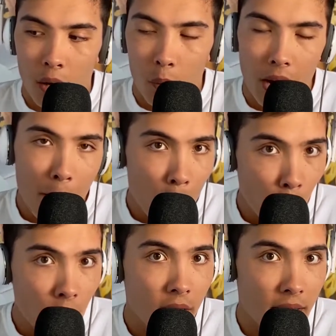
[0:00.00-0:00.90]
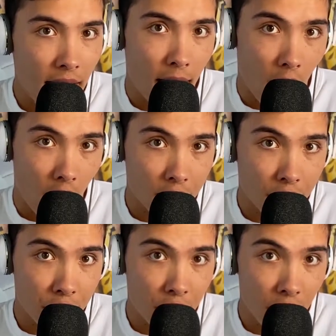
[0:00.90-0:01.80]
When I'm pulling in that
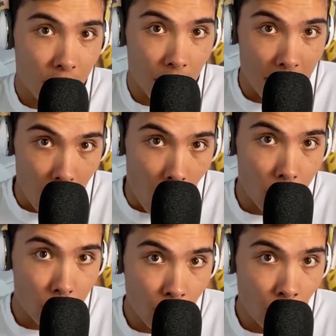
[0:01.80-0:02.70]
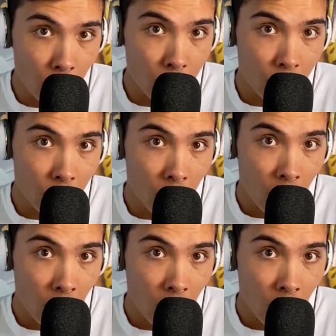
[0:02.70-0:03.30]
oxygen through my nostrils,